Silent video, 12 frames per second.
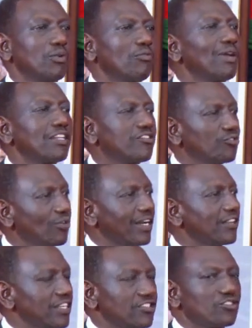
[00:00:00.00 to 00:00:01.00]
went through
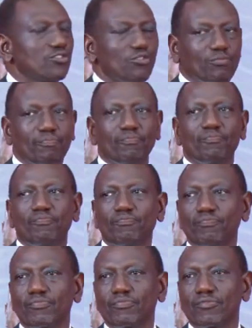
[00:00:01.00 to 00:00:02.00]
another storm
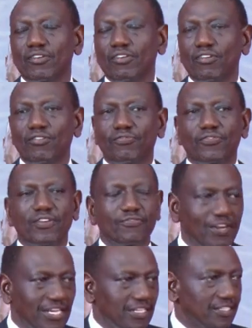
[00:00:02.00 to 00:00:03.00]
of
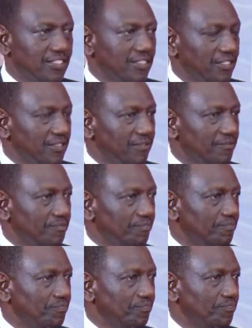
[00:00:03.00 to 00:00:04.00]
floods,
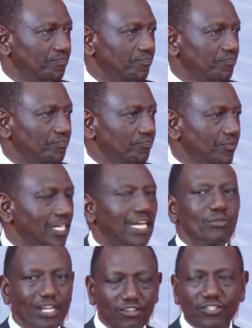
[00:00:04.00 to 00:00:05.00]
and
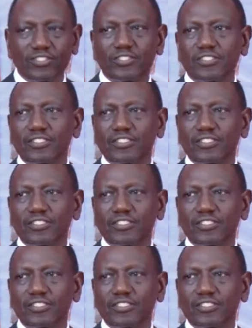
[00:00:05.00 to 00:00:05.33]
we lost